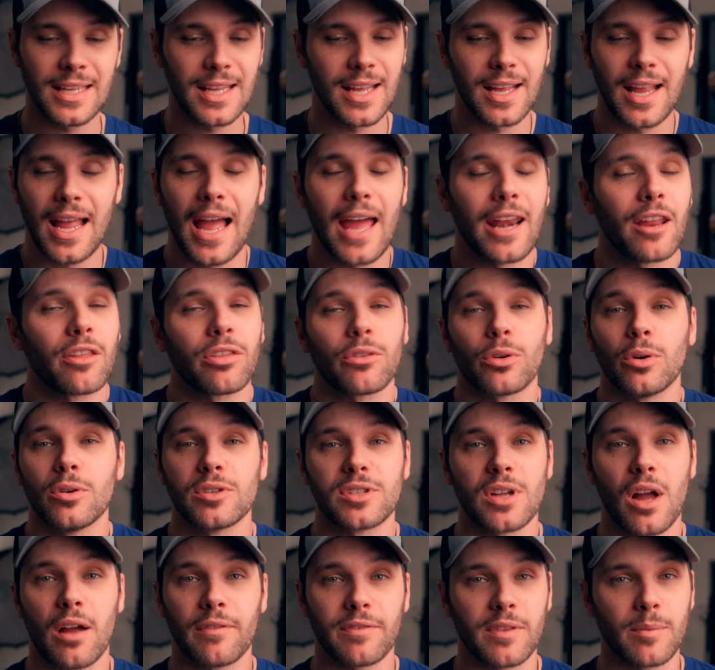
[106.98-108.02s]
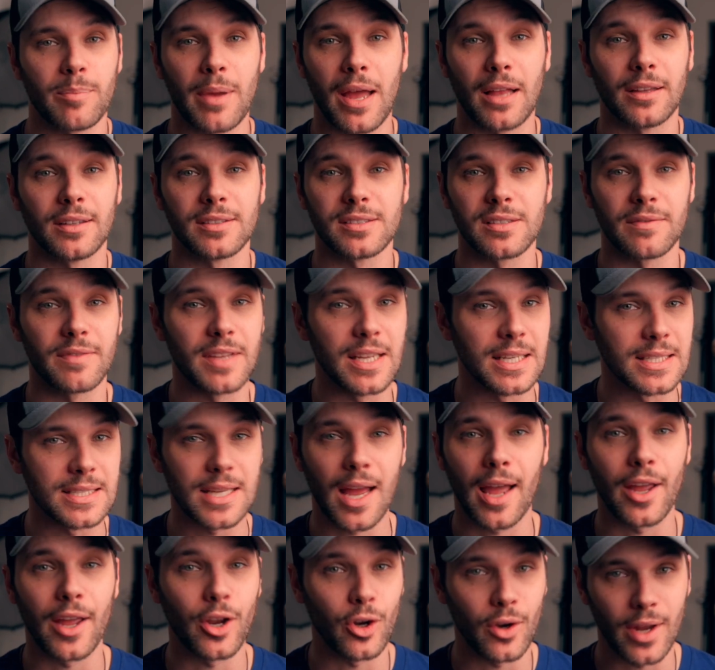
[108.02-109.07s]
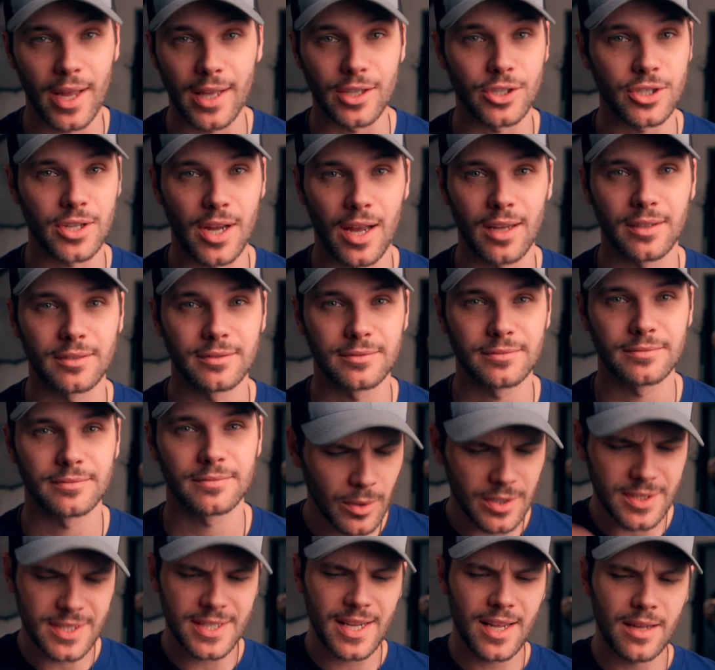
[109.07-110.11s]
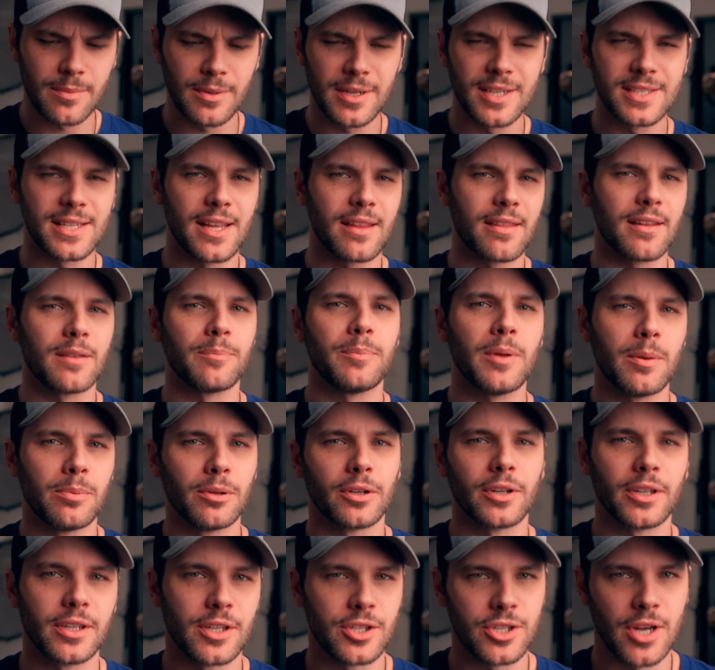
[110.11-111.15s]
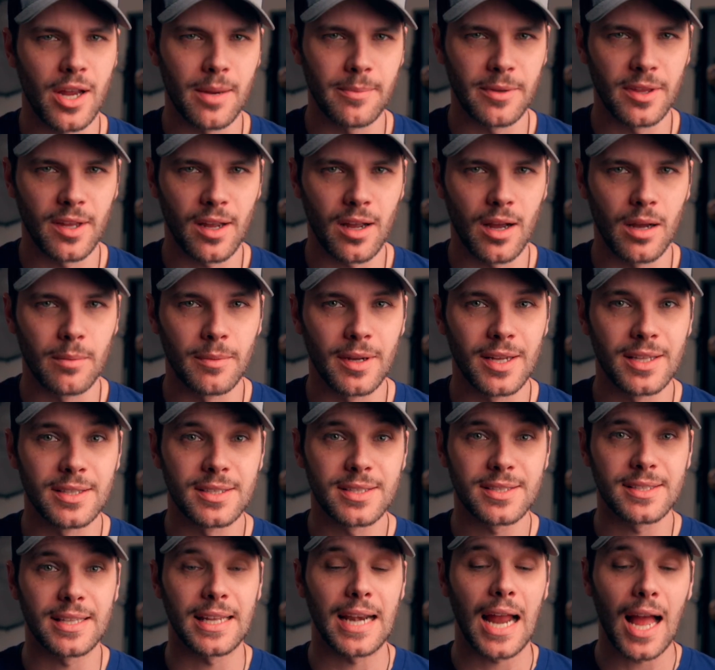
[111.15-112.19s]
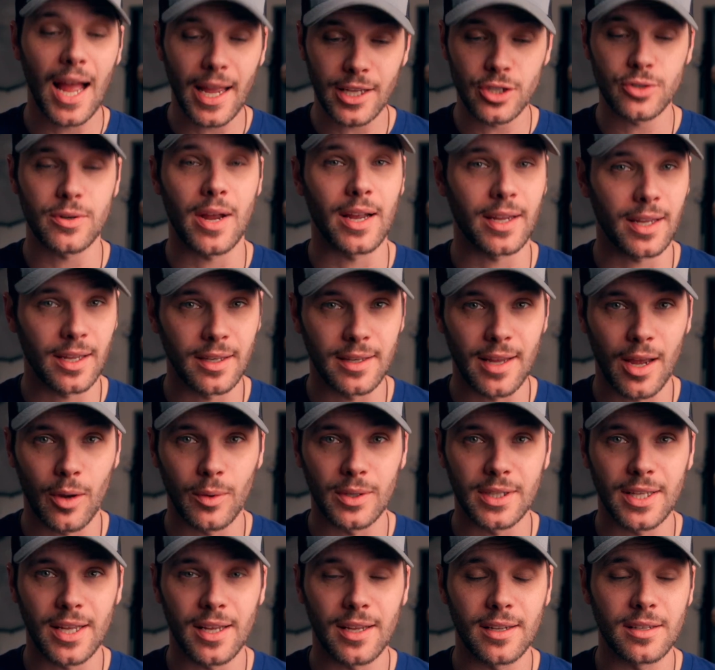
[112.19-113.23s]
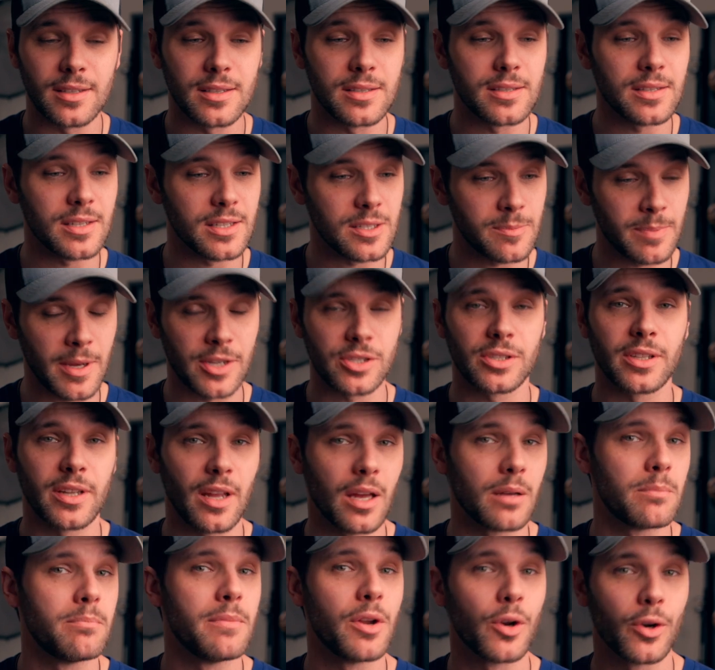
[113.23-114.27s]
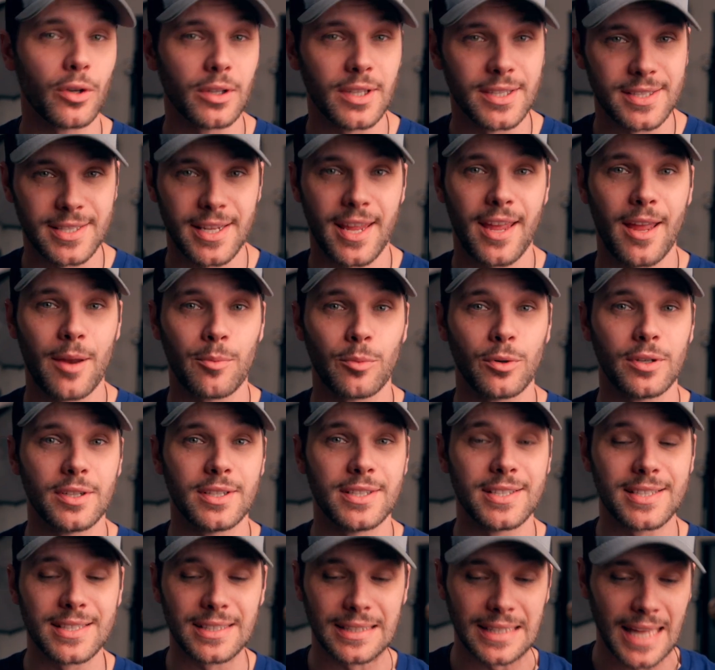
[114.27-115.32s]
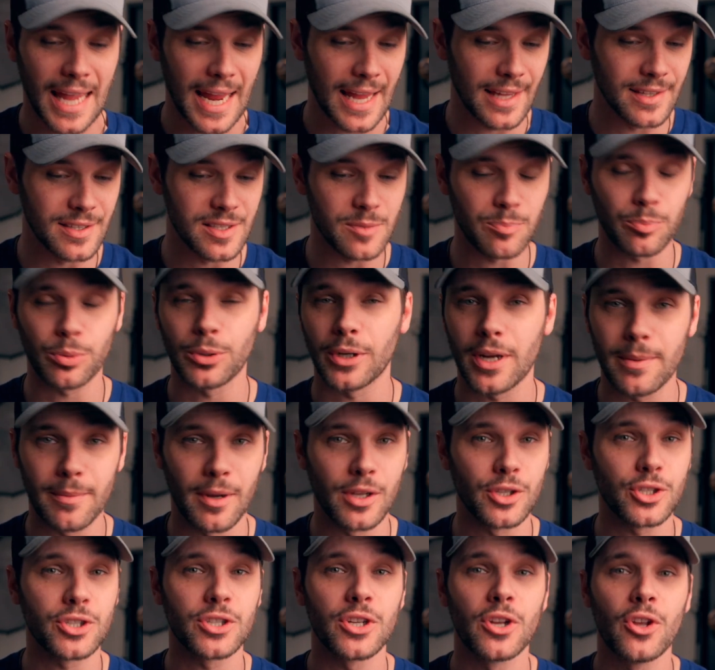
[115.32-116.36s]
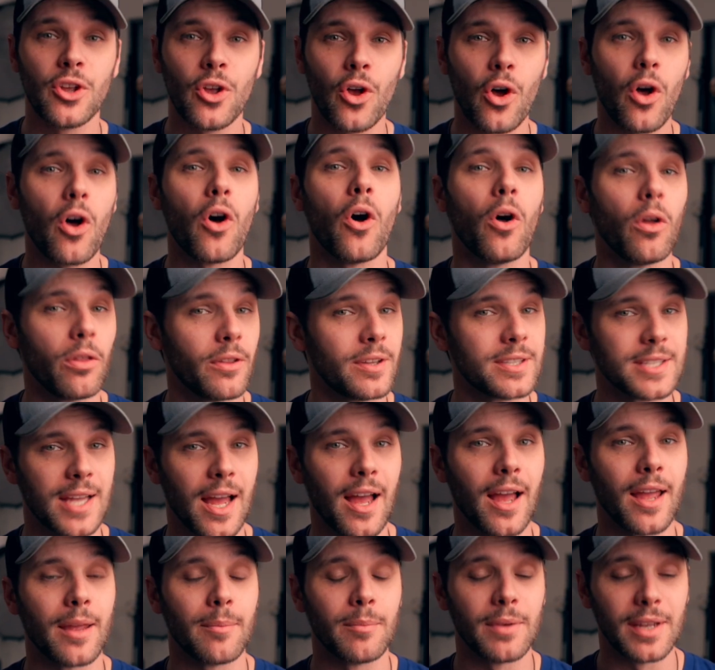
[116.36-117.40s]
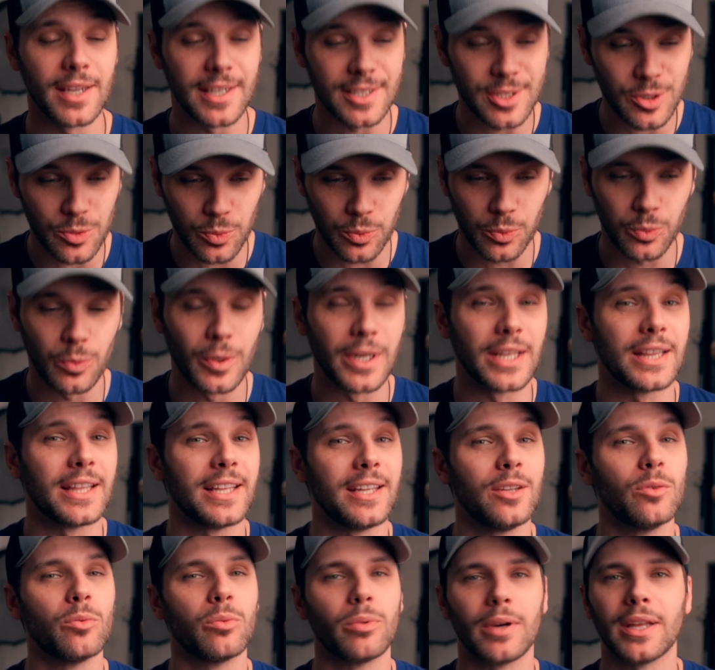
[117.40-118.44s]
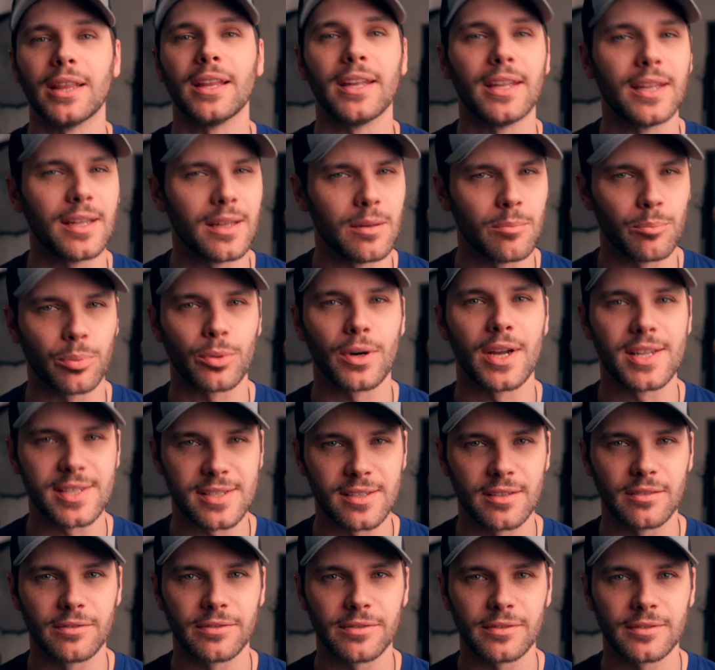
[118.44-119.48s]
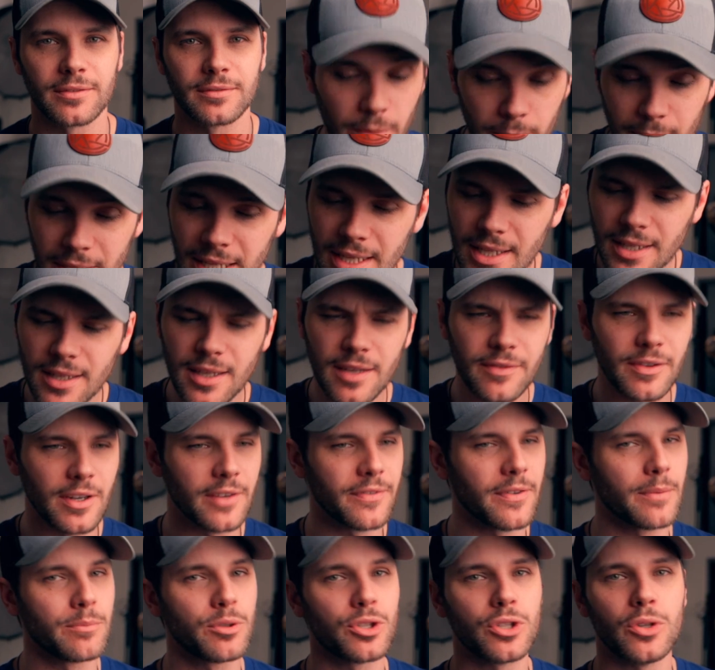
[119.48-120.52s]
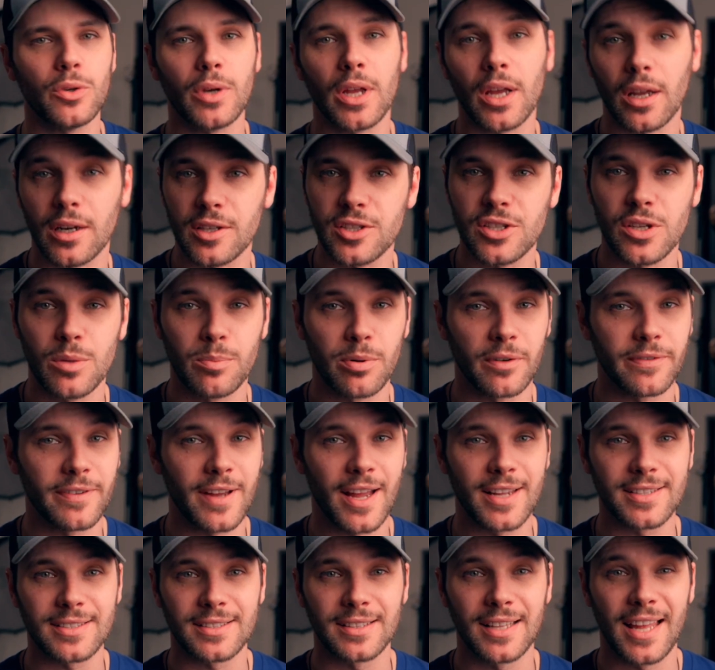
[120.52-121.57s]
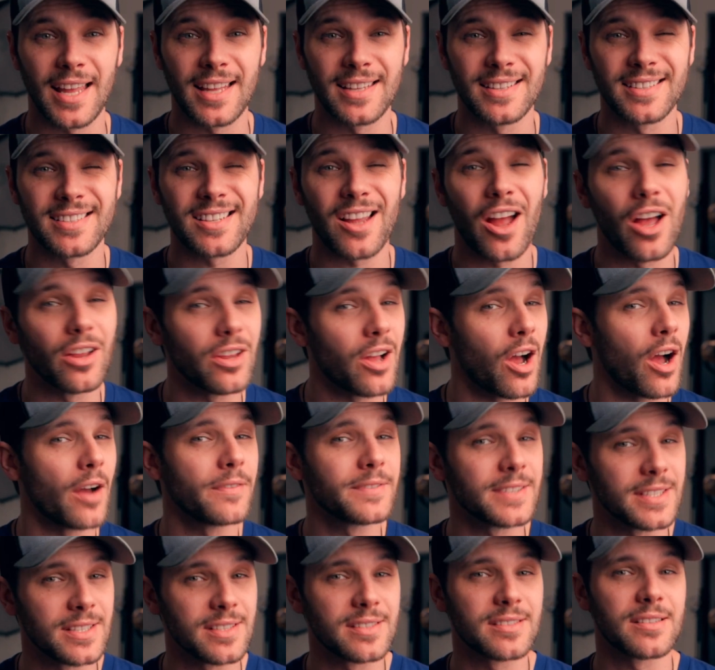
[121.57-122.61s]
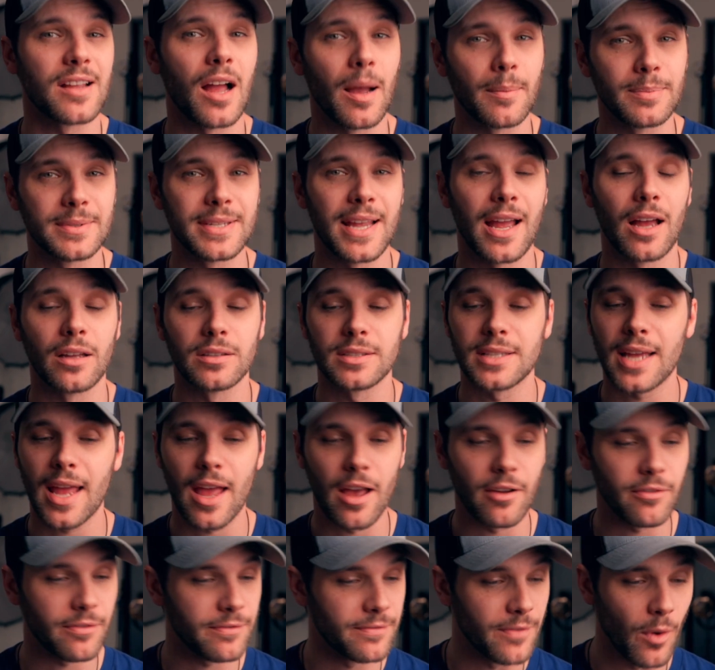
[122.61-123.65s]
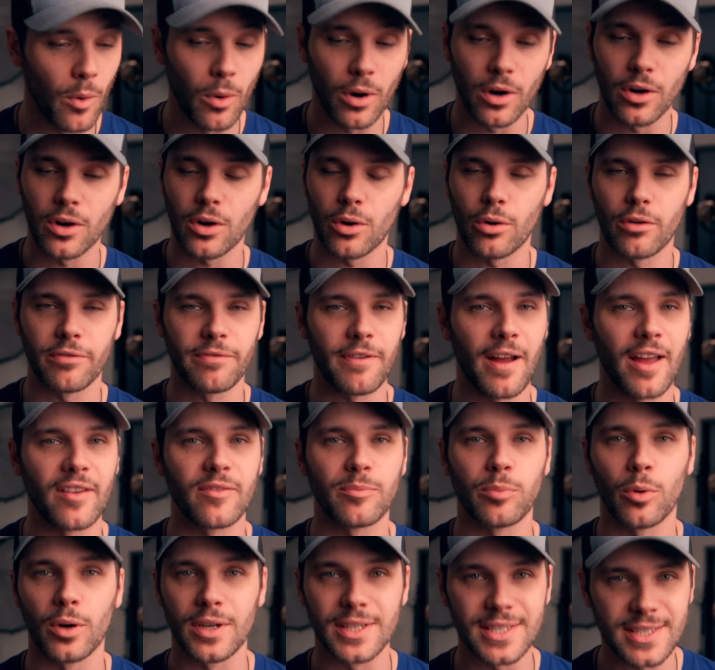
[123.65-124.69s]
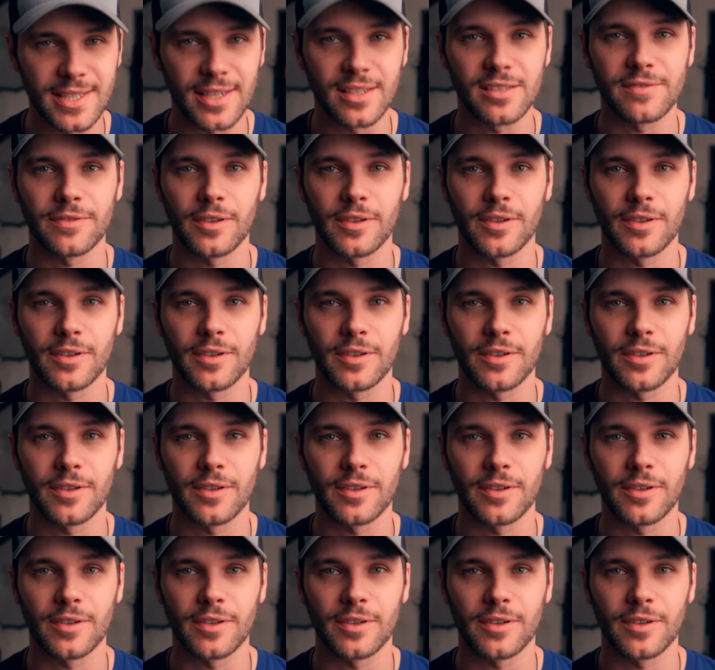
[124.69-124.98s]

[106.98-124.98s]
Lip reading: it kind of throws off the balance of the entire headshot. Now, I will say, because I think people are going to chime in the comments, that eye tracking nowadays, especially on mirrorless cameras, lands pretty much all the time. It's really, really impressive. But for me, even if I'm shooting on a super fast lens, I'll often stop down to f4 or 5.6